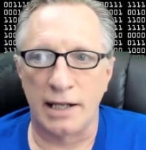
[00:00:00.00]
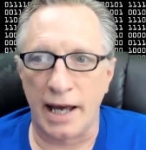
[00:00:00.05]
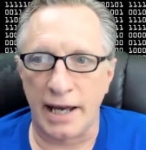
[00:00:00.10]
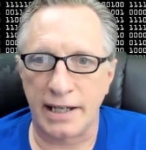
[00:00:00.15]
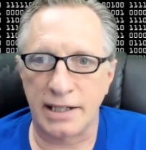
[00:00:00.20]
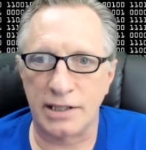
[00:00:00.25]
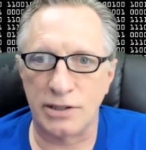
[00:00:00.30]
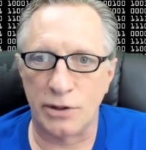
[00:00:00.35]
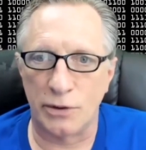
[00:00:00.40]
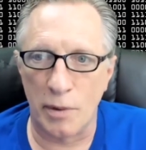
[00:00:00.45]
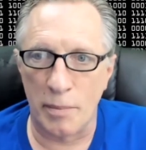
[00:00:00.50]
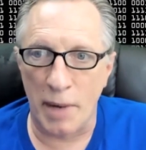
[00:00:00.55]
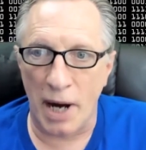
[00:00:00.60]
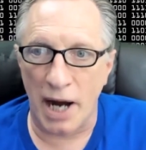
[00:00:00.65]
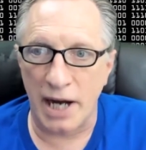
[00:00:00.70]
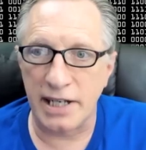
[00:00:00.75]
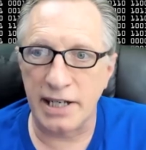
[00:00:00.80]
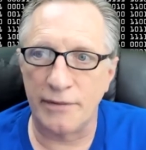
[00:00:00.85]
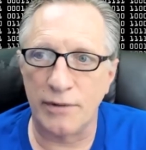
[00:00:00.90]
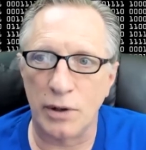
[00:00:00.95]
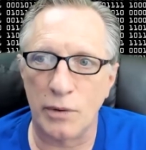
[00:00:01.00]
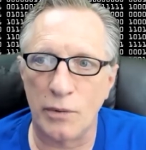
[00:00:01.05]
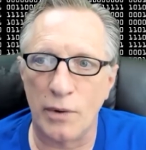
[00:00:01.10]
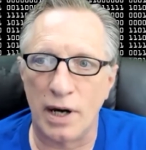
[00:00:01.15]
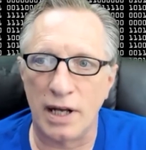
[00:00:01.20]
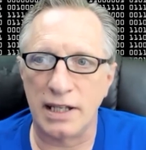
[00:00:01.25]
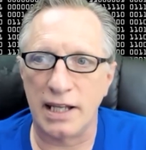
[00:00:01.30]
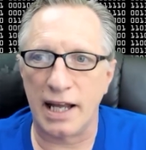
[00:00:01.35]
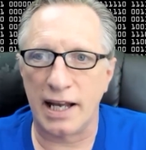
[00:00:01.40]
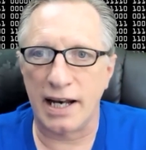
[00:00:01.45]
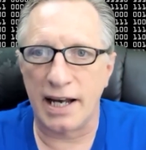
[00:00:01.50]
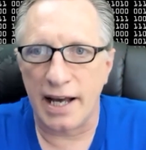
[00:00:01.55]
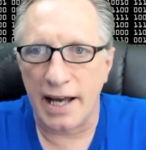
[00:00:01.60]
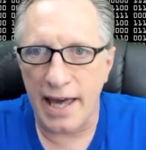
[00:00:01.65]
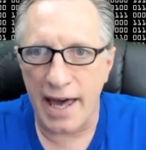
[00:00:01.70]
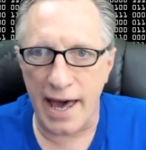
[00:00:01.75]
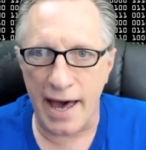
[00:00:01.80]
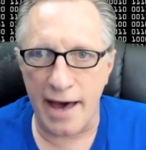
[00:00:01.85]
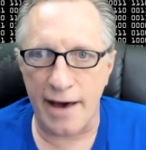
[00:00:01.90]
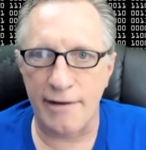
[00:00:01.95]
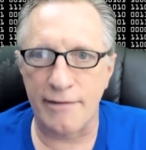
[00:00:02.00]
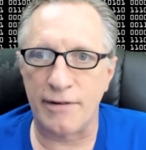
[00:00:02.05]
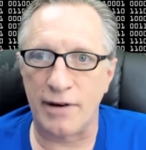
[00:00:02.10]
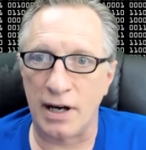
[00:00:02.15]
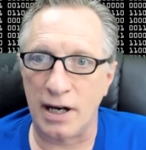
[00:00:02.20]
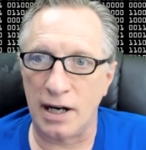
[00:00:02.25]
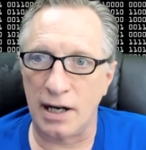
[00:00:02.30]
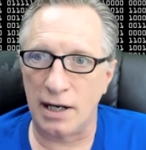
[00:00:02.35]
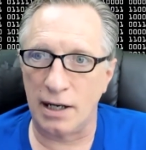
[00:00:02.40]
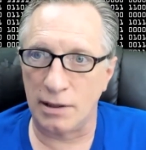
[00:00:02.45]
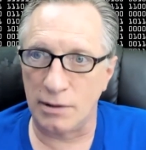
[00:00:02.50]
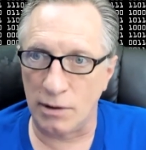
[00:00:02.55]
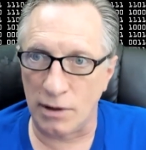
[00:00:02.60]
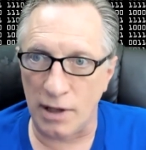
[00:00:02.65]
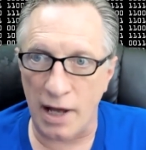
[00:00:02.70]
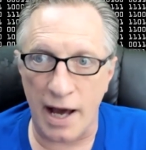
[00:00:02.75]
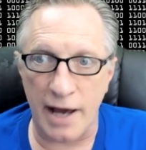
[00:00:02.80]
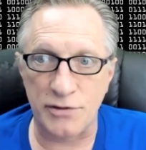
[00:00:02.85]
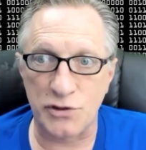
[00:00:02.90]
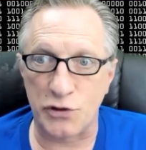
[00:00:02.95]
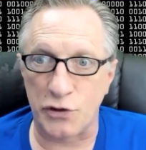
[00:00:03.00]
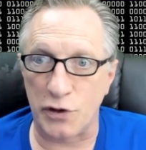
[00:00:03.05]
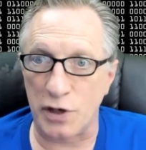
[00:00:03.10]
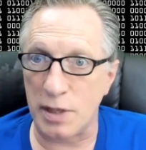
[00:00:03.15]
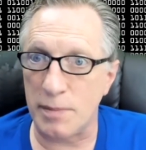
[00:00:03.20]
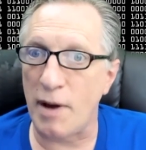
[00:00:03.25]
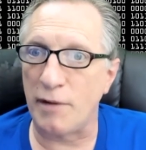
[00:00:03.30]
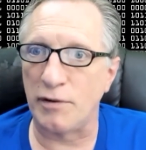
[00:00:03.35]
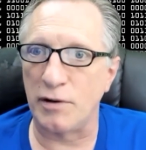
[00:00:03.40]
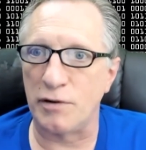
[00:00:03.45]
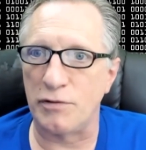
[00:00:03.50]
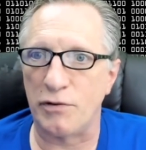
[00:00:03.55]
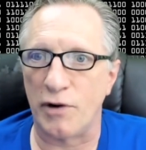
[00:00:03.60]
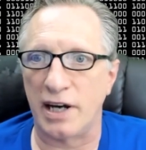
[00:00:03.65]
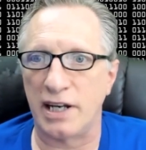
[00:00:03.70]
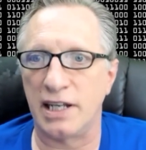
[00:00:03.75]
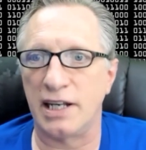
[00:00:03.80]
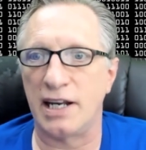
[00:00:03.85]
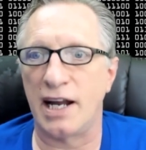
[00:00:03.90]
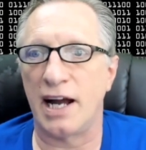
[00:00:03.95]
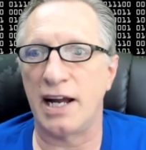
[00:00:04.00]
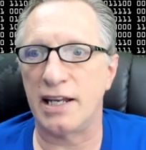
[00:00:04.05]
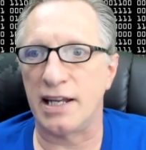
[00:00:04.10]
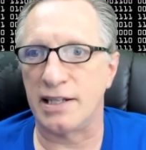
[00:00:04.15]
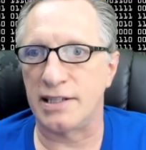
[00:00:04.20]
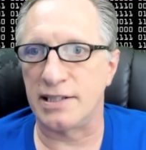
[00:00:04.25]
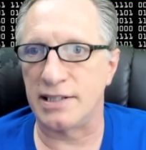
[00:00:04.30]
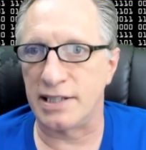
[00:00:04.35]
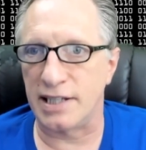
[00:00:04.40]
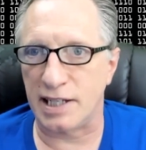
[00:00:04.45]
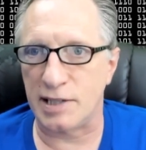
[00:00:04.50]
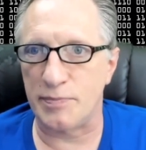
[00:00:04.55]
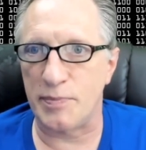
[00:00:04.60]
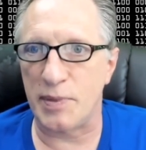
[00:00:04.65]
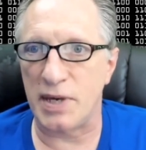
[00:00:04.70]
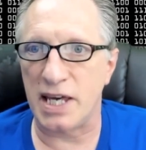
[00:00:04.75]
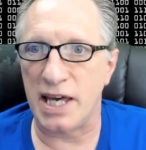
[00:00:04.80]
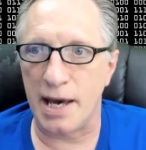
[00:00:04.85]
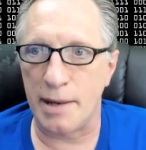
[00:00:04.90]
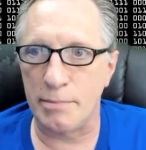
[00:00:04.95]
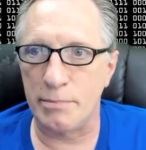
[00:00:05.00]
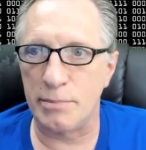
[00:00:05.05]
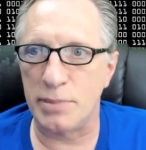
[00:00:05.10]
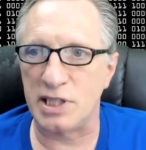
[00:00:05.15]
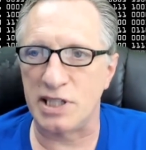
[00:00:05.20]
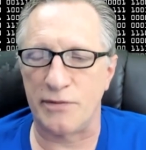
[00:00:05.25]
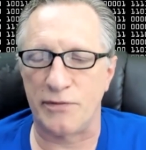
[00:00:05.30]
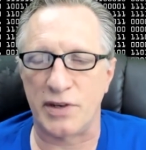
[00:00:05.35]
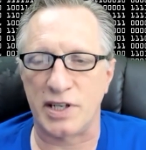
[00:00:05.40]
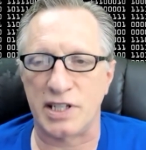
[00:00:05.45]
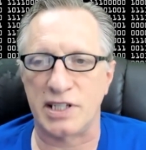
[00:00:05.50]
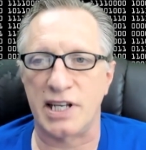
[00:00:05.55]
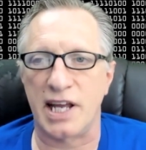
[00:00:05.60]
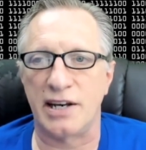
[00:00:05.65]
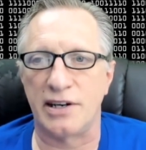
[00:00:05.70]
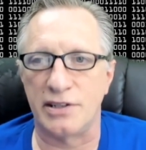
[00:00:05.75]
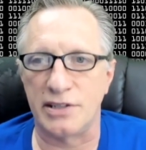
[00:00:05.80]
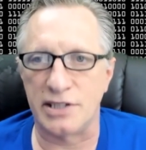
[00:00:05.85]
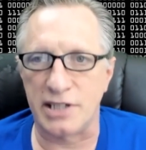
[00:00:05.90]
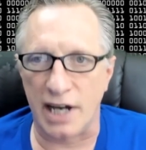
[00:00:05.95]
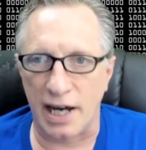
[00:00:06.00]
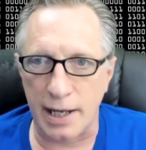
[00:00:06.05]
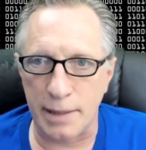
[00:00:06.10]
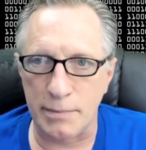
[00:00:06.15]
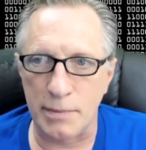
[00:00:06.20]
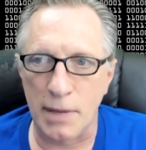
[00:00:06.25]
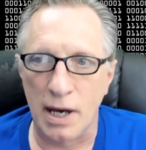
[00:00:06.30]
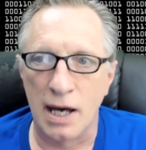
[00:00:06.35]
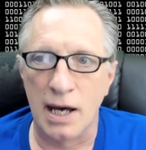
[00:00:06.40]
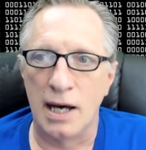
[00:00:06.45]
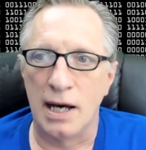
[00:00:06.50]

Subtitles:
like to remind everyone that I have a live stream every Friday night at 6 p.m. Pacific Standard Time.